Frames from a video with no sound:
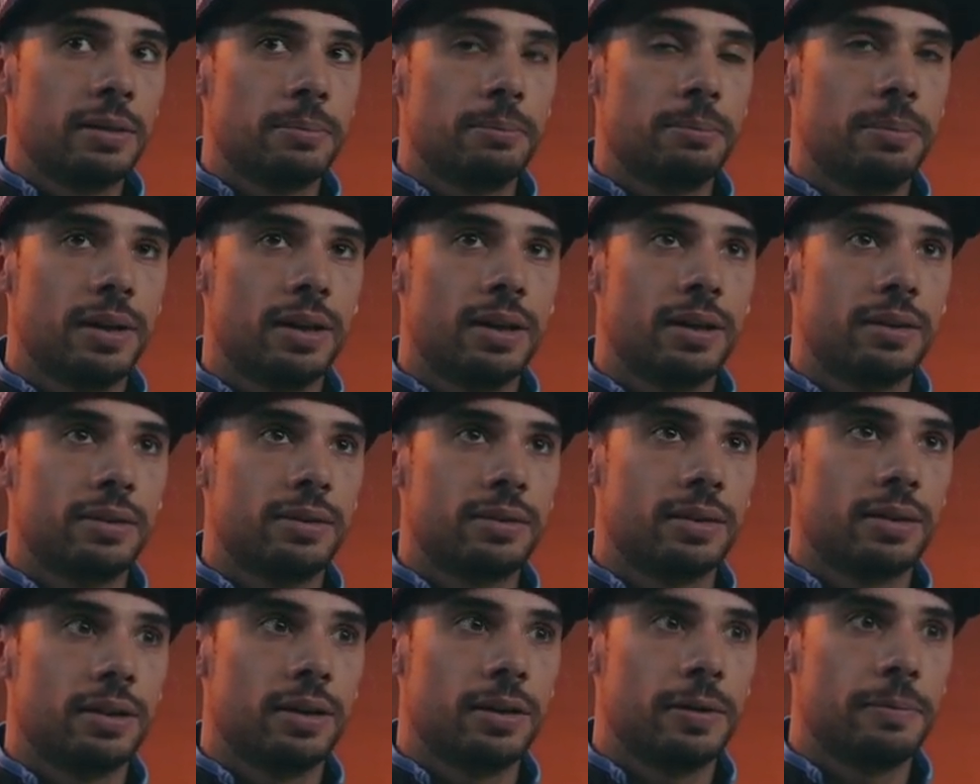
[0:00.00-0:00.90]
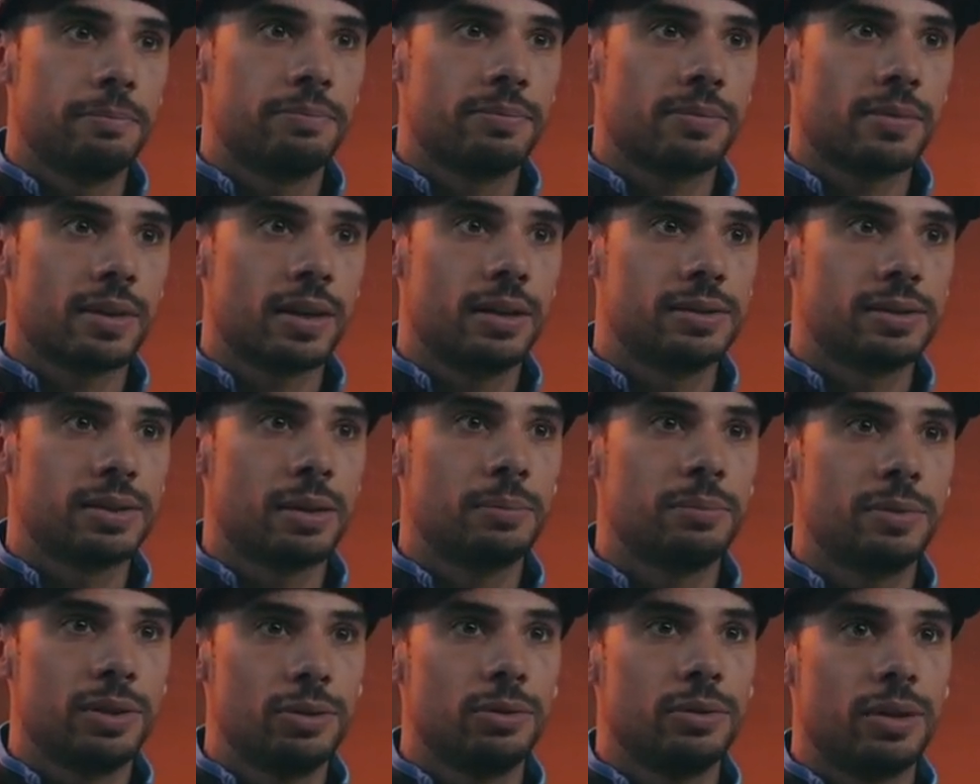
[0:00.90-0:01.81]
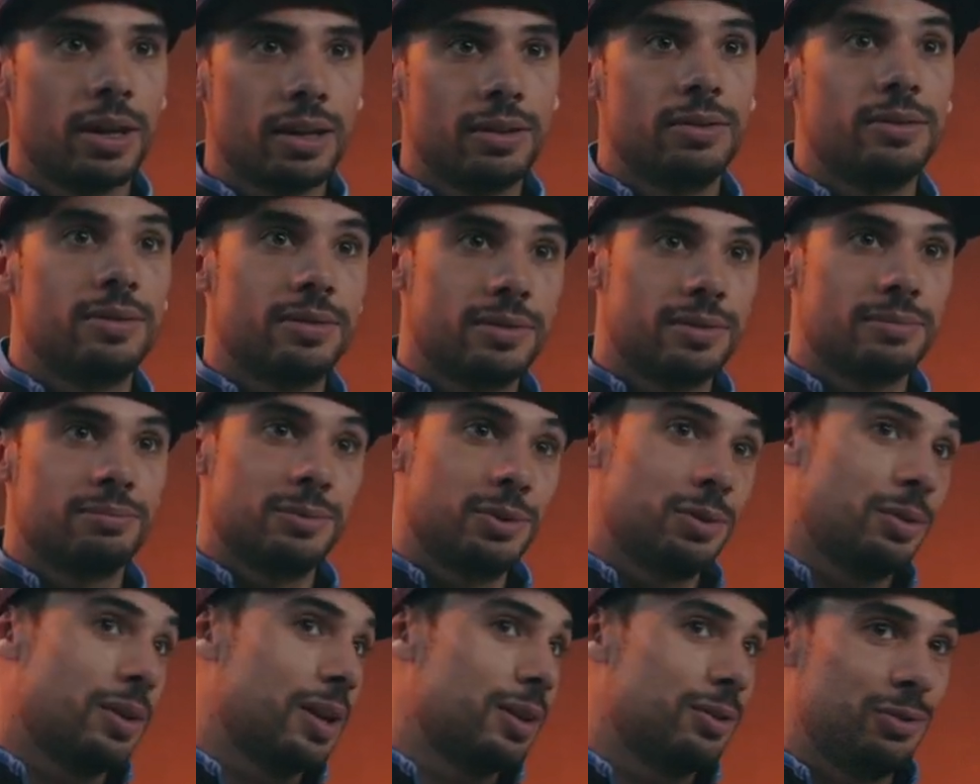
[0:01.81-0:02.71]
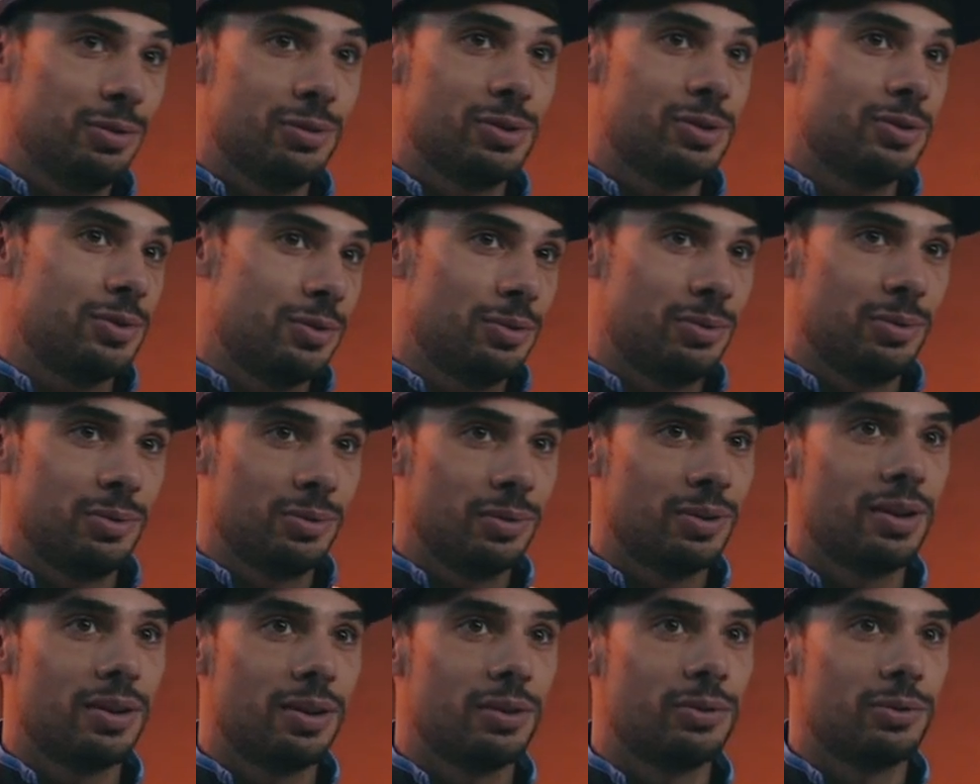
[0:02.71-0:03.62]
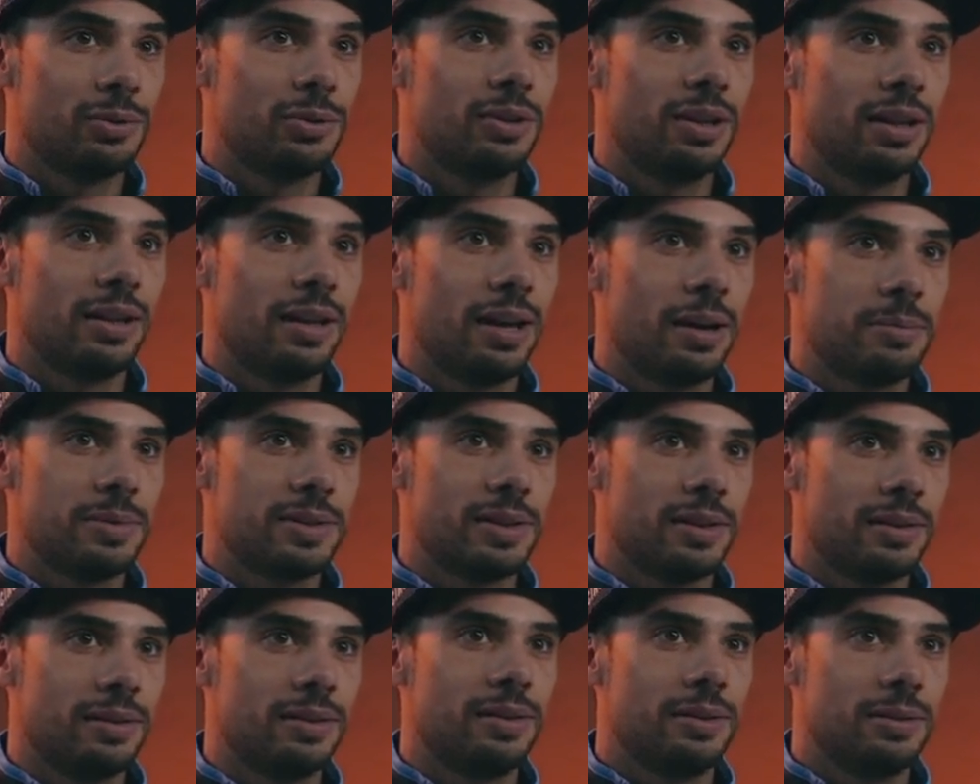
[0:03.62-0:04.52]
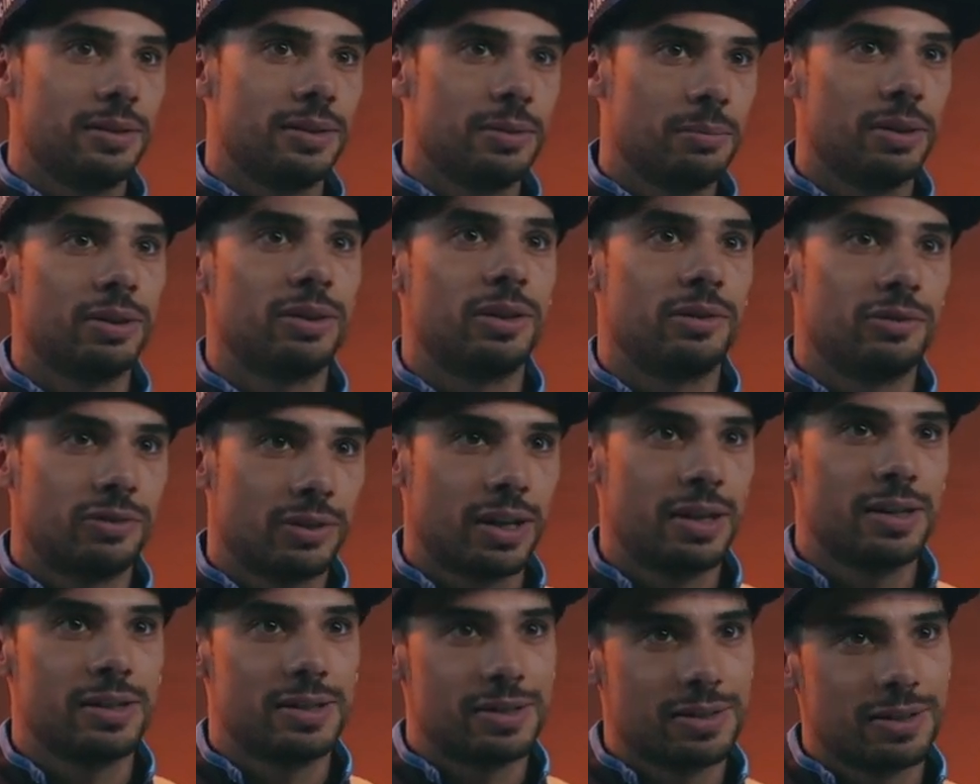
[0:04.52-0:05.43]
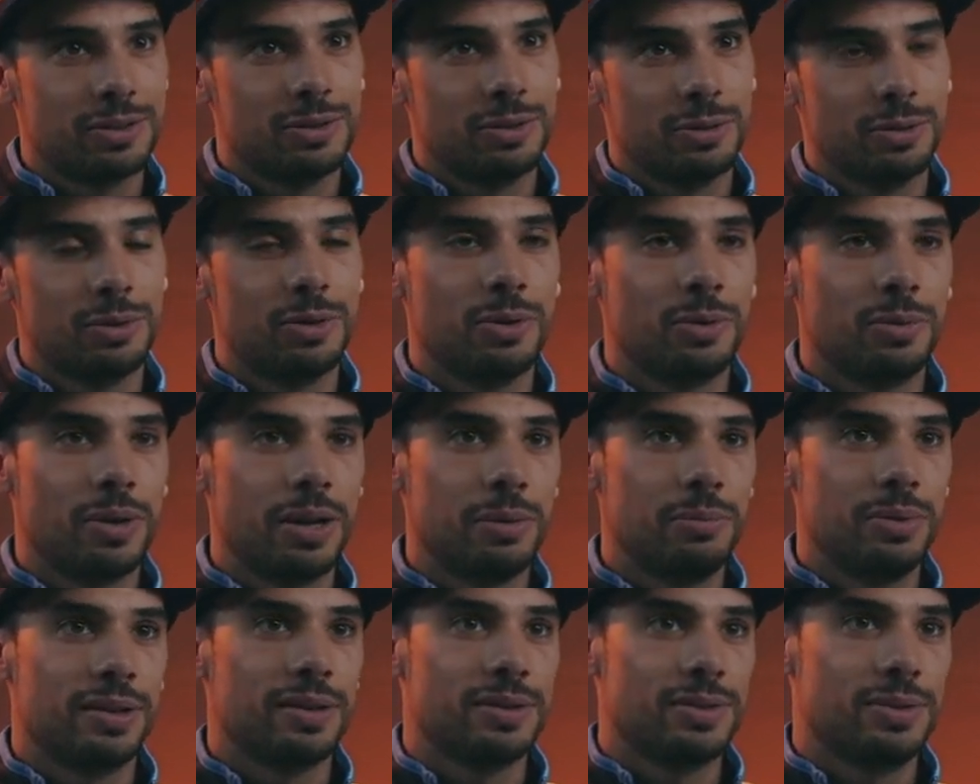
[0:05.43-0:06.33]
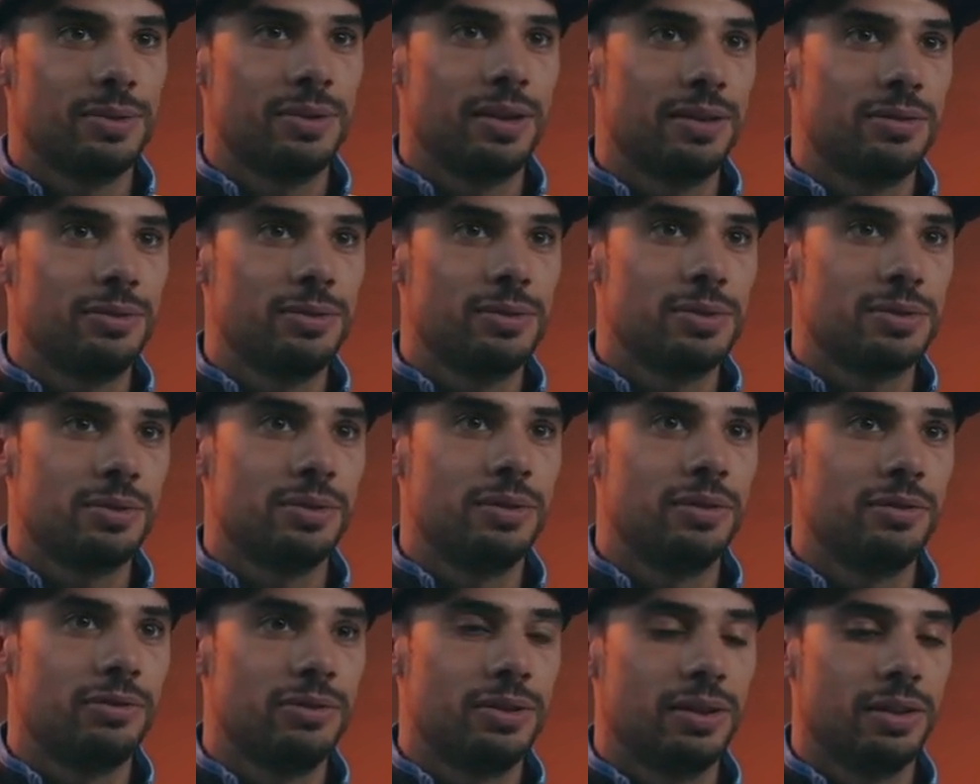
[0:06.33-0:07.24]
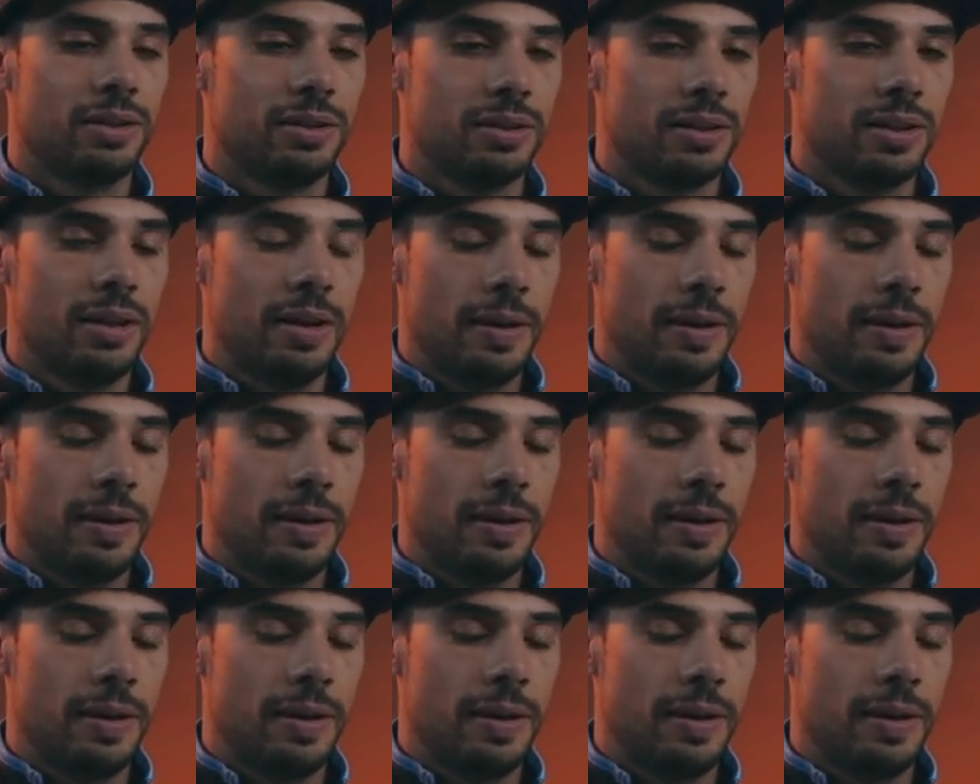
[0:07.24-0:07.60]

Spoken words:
But it's something you get used to through the laps, and the butterflies start to go away because you get used to the feeling.